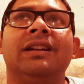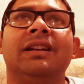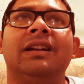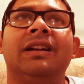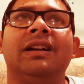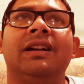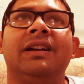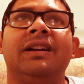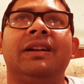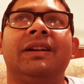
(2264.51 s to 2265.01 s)

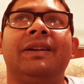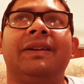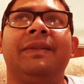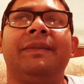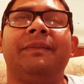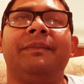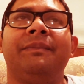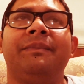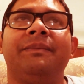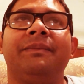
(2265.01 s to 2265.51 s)
We'll
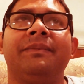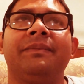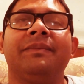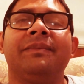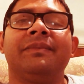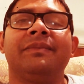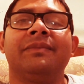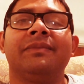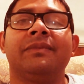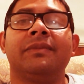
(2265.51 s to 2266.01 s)

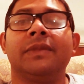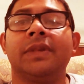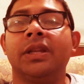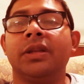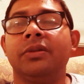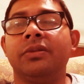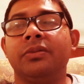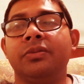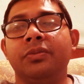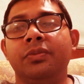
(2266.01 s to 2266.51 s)

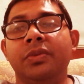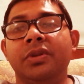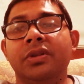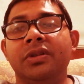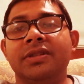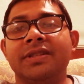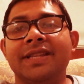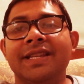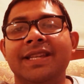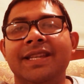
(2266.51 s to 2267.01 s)

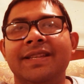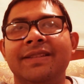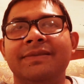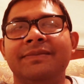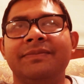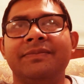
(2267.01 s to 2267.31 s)
see.